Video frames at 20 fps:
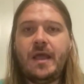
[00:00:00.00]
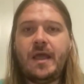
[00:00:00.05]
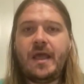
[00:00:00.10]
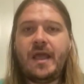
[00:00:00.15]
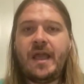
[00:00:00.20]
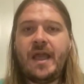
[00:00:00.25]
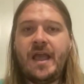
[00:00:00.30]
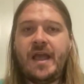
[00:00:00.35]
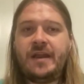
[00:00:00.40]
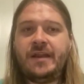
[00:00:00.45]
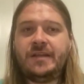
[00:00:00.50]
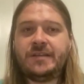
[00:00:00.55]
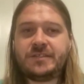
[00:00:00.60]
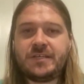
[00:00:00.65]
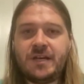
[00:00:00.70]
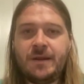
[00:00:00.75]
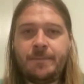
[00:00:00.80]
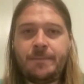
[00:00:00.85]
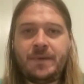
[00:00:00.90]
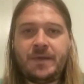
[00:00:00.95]
And he's
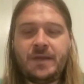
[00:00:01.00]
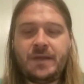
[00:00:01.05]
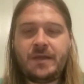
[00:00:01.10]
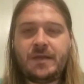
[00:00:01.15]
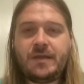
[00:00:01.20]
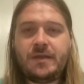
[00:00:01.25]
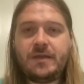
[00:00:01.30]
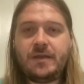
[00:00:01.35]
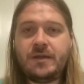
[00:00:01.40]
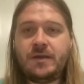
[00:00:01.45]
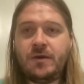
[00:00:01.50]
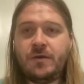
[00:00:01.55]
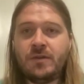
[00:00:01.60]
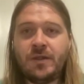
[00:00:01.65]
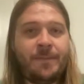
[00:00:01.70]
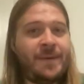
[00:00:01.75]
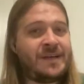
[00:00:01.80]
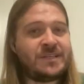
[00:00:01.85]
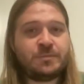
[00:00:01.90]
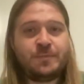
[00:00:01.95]
going to be,
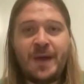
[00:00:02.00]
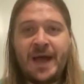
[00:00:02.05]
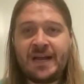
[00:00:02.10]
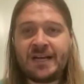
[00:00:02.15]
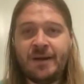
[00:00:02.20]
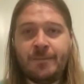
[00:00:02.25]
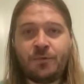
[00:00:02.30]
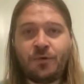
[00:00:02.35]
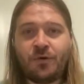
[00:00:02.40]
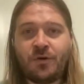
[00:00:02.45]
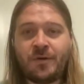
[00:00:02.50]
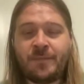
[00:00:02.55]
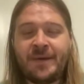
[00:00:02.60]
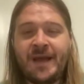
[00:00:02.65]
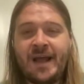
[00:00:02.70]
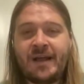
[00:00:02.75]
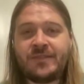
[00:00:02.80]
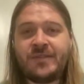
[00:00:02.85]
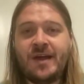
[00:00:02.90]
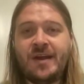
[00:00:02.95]
the best backup
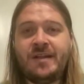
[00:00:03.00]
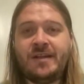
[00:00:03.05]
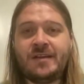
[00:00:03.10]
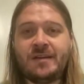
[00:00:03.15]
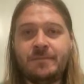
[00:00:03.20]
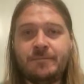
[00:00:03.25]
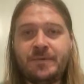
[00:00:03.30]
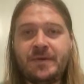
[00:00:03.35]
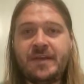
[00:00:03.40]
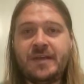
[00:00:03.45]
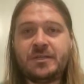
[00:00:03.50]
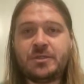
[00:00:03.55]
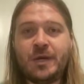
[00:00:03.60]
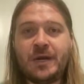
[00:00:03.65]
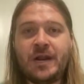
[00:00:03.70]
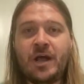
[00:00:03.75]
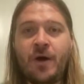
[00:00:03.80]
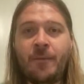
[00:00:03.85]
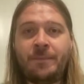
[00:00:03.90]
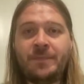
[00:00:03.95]
quarterback that he can be, try
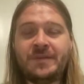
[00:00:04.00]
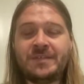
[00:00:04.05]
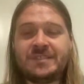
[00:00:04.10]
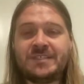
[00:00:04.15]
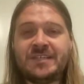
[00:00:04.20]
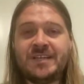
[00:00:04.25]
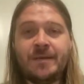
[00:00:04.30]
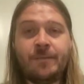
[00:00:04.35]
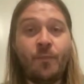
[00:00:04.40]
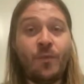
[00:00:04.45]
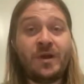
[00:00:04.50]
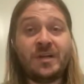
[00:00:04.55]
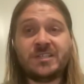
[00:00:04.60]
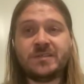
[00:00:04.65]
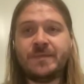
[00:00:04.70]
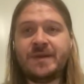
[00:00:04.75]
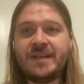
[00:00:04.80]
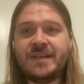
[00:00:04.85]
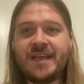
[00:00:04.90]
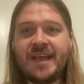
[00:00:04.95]
to help this team win as
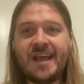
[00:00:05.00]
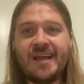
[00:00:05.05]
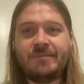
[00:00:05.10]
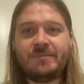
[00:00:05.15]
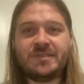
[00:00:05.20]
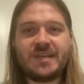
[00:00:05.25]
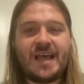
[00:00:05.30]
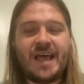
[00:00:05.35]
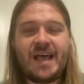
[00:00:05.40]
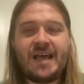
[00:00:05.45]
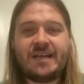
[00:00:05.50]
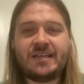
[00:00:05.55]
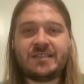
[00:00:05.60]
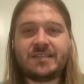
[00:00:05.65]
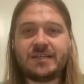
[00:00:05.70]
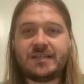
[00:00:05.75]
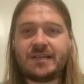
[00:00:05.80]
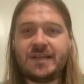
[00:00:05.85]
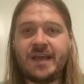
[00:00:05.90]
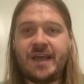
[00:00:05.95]
many games as
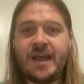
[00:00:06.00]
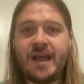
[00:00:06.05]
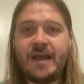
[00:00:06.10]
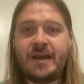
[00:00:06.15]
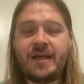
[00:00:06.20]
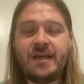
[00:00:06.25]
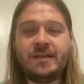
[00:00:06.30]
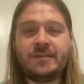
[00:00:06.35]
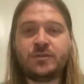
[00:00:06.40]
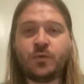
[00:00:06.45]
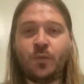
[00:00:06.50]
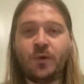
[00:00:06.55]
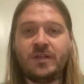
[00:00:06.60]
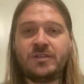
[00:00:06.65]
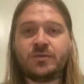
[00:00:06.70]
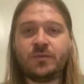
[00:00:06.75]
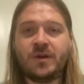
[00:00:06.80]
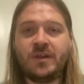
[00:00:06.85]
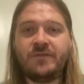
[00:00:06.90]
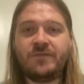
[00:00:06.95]
it can in
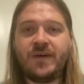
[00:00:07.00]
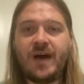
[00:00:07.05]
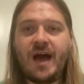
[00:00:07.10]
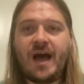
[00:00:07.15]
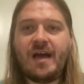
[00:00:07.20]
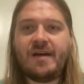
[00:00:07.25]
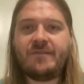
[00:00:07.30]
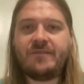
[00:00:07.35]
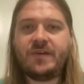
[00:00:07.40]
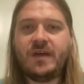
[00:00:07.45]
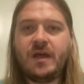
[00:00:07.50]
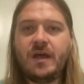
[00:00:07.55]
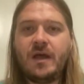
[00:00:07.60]
2025.